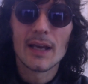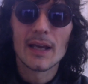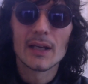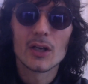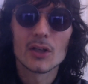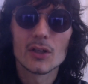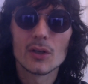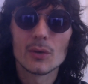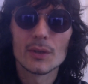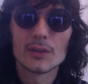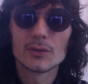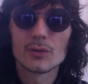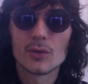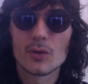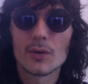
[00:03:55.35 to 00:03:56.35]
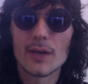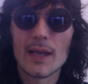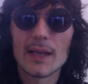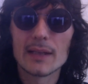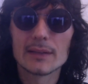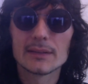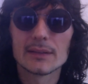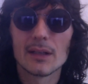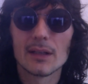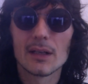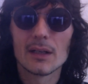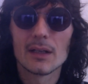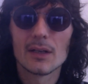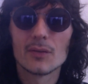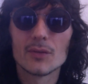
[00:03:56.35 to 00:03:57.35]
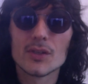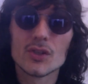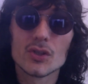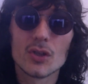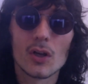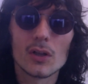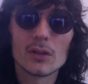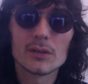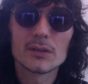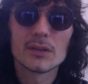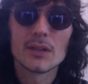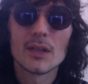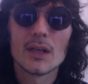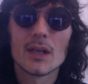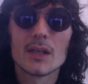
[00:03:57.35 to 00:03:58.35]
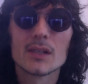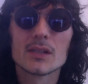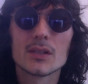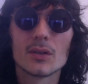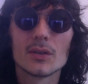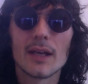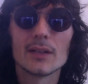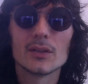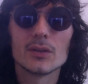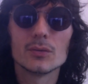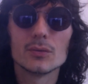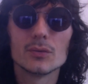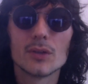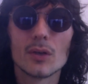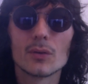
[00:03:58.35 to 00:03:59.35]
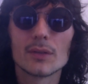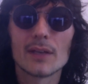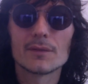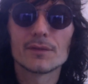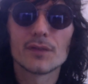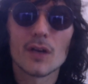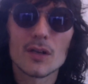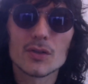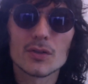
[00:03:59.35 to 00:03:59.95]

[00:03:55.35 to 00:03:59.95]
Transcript: and are going to create a result so that you don't get